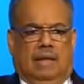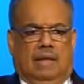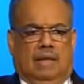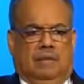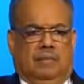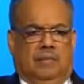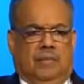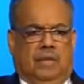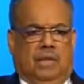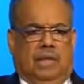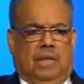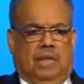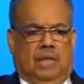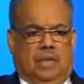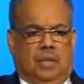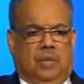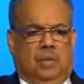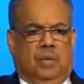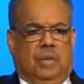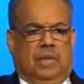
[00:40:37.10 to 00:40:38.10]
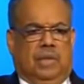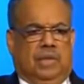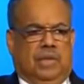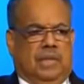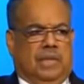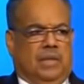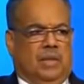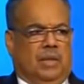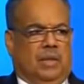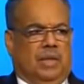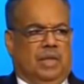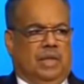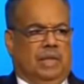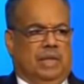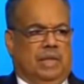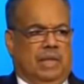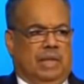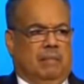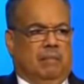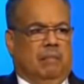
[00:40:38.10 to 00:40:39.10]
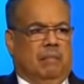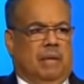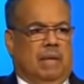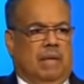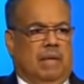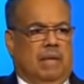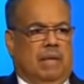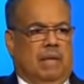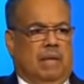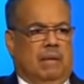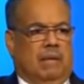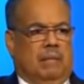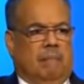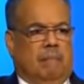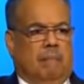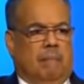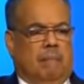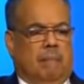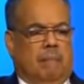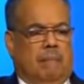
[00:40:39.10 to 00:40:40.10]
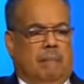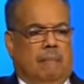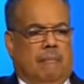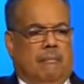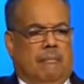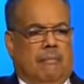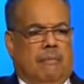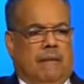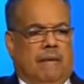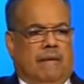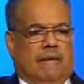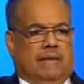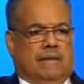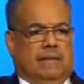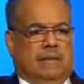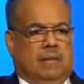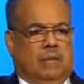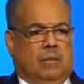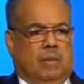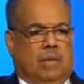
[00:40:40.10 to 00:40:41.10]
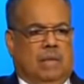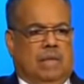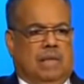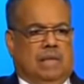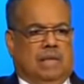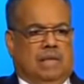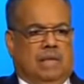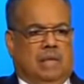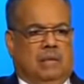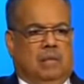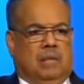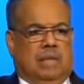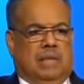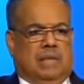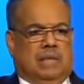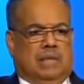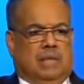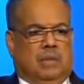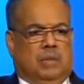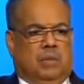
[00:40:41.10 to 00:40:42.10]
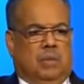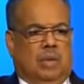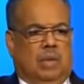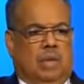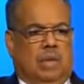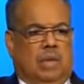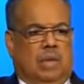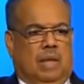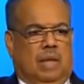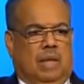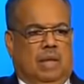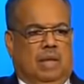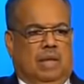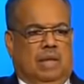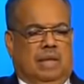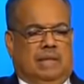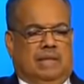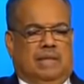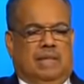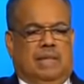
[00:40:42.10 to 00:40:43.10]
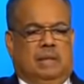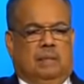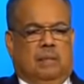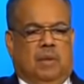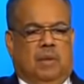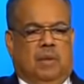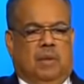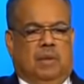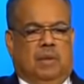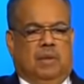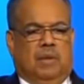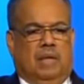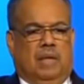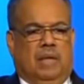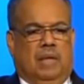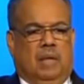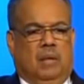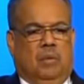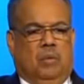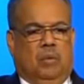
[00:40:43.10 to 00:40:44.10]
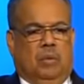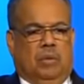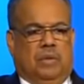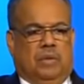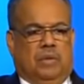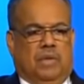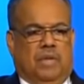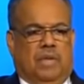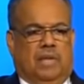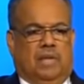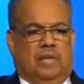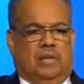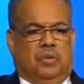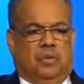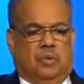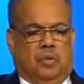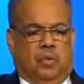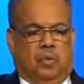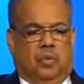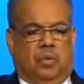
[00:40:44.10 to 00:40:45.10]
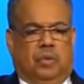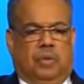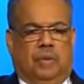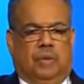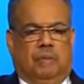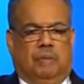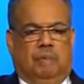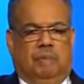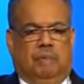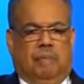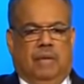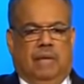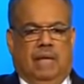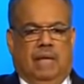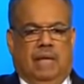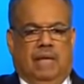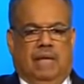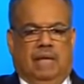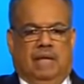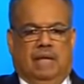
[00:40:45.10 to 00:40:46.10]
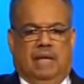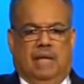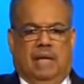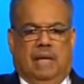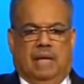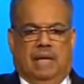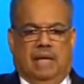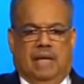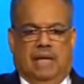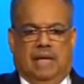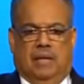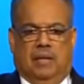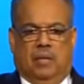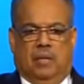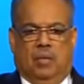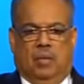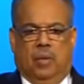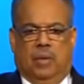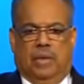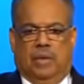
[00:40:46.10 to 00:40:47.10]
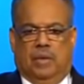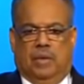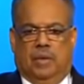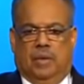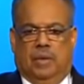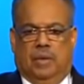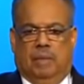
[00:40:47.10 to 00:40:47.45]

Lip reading: And if it'll hit you, they think it'll hit them." I said, "Well, I'll tell you what let's do. Let's keep on with telling the truth and let God handle the weather."